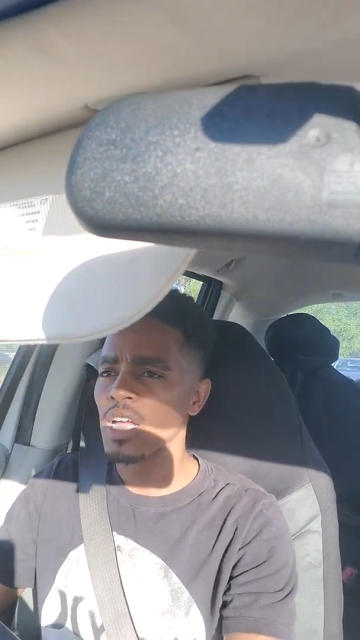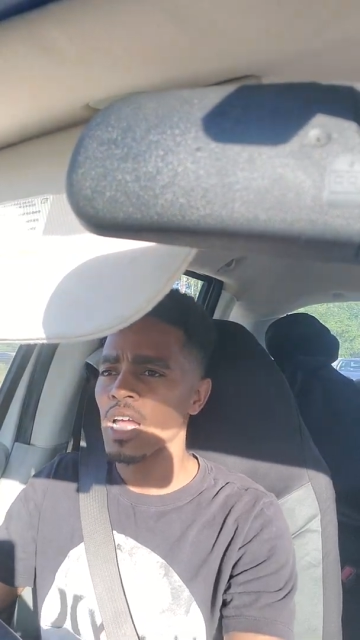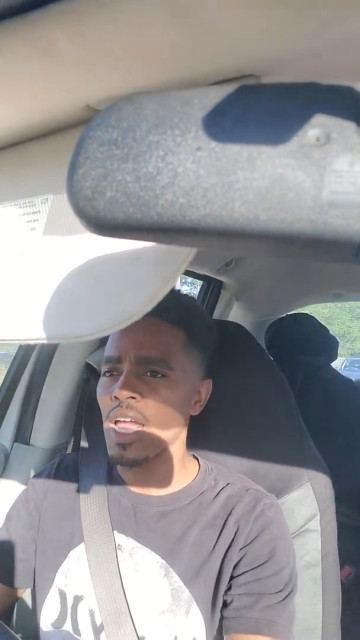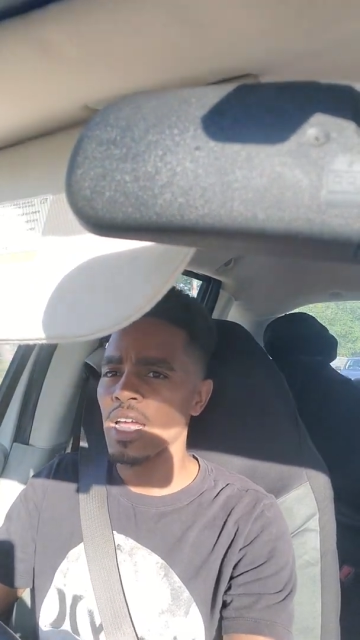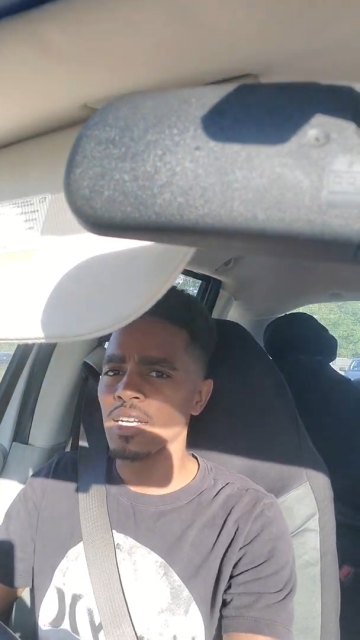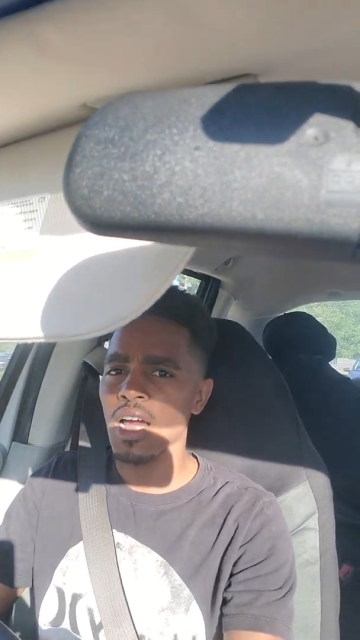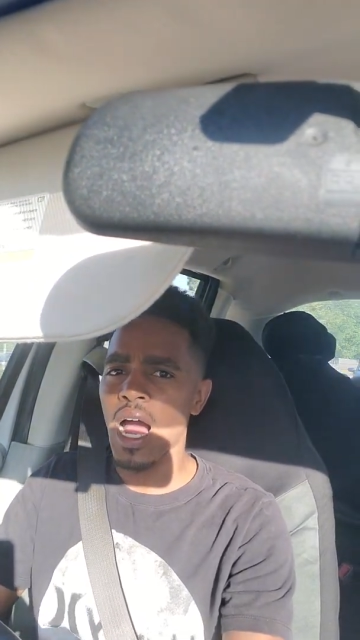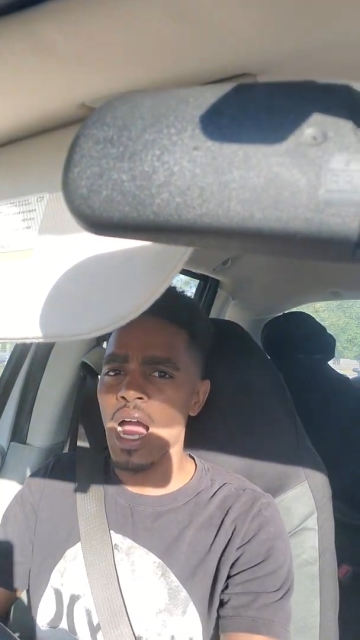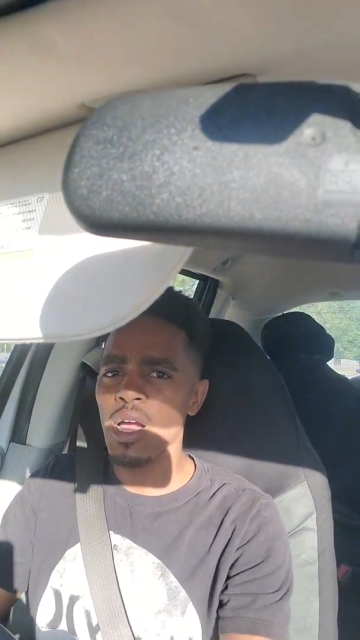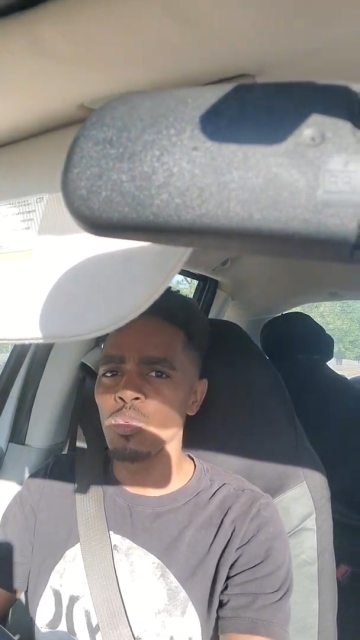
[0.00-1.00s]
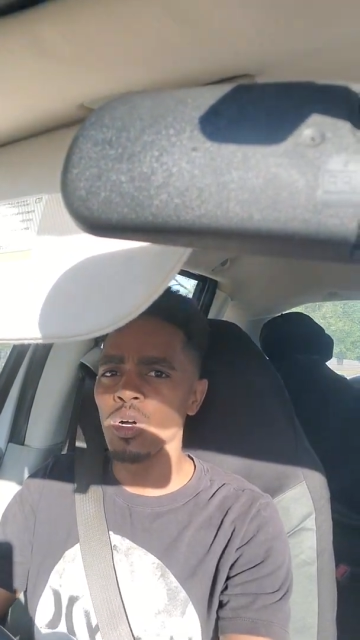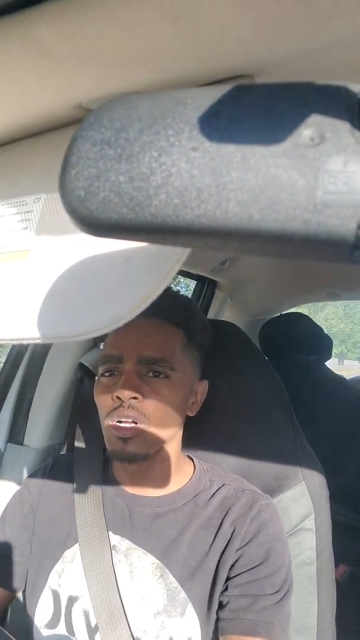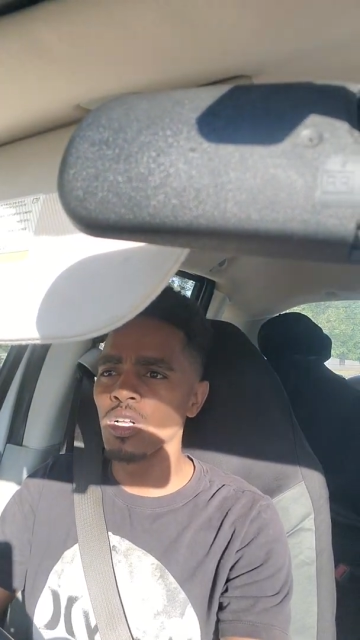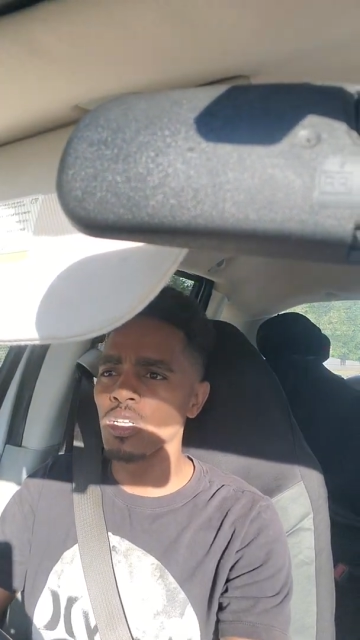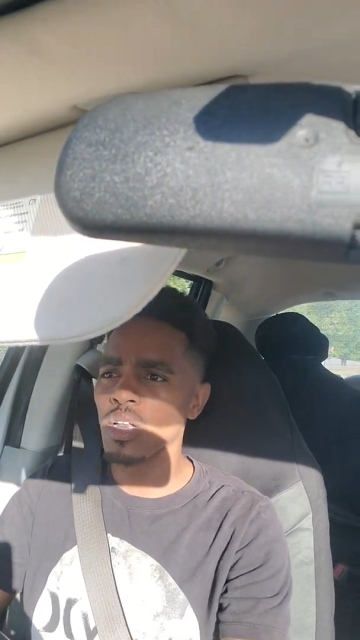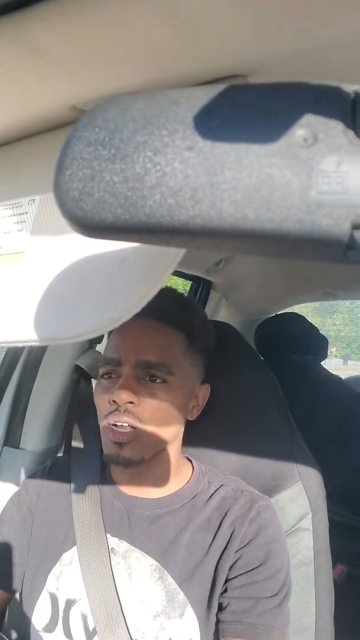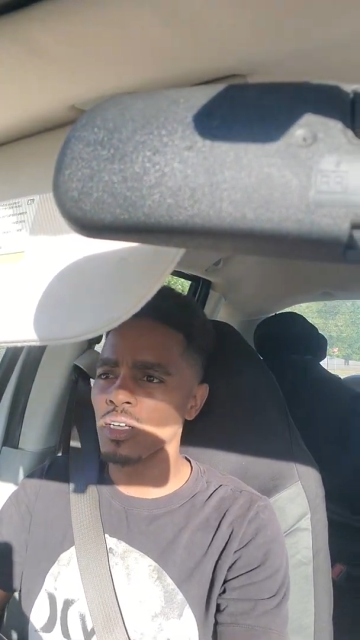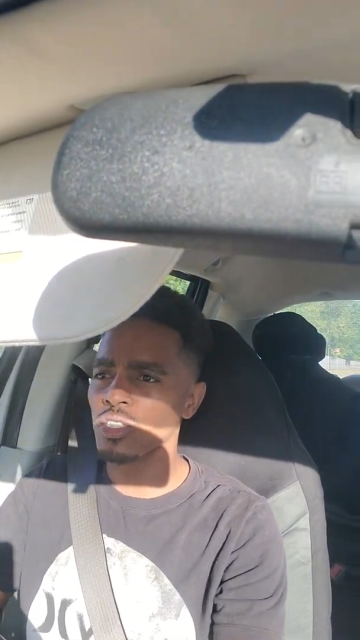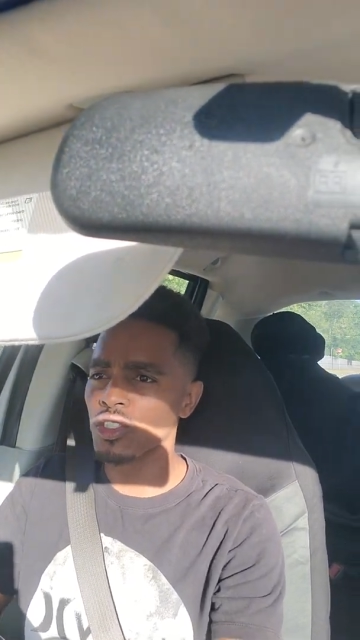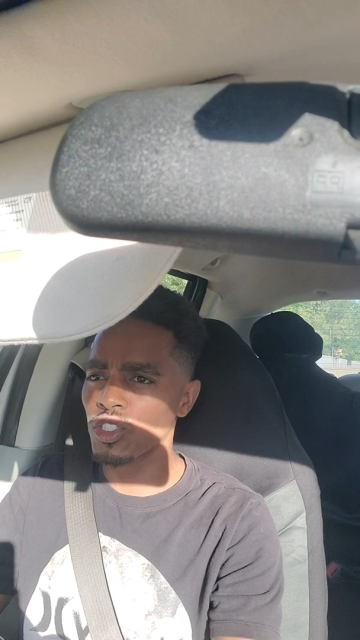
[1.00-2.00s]
and I will
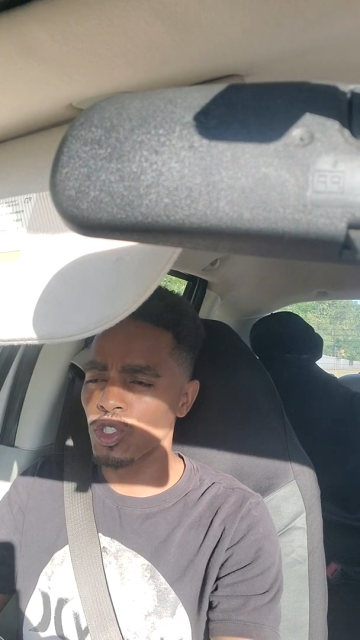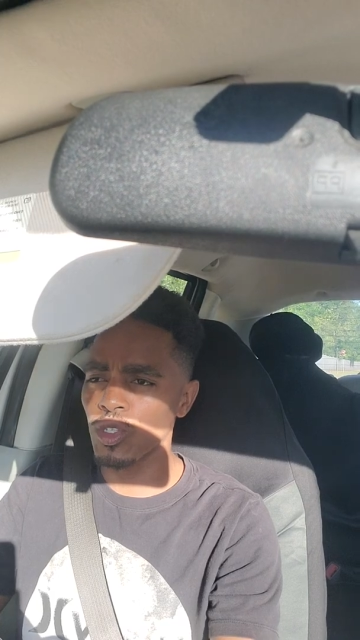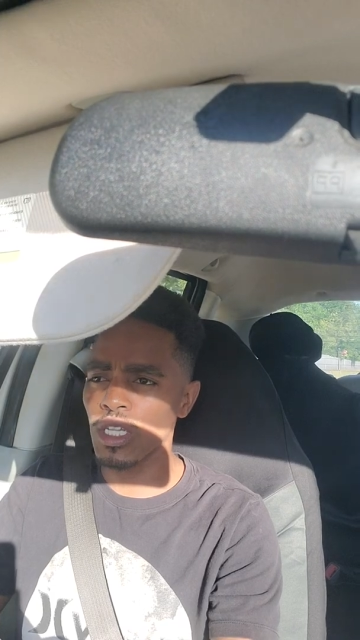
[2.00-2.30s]
do